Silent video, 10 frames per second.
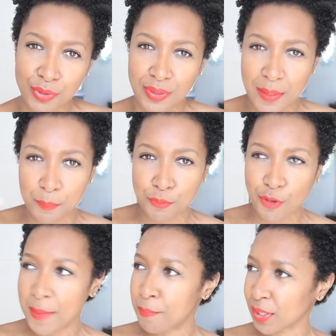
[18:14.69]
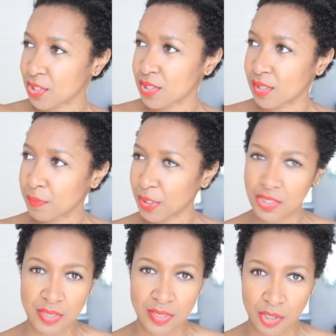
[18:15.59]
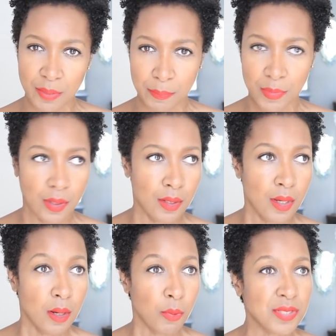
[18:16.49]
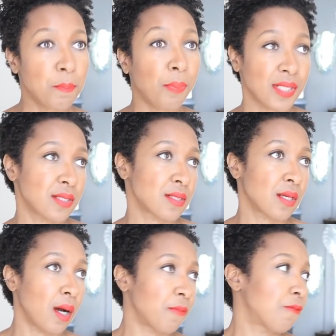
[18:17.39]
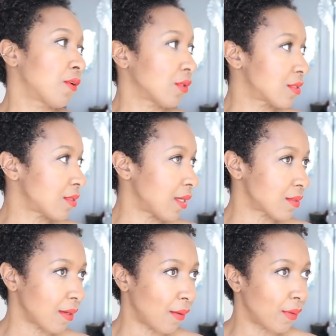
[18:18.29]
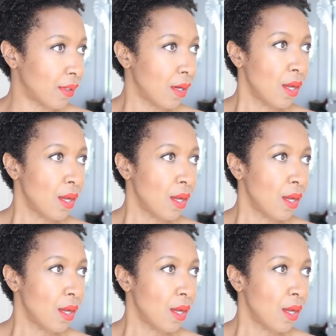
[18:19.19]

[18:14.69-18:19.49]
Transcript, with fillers: not that bright butters butterscotch. What's butterscotch for God's sakes, Karen?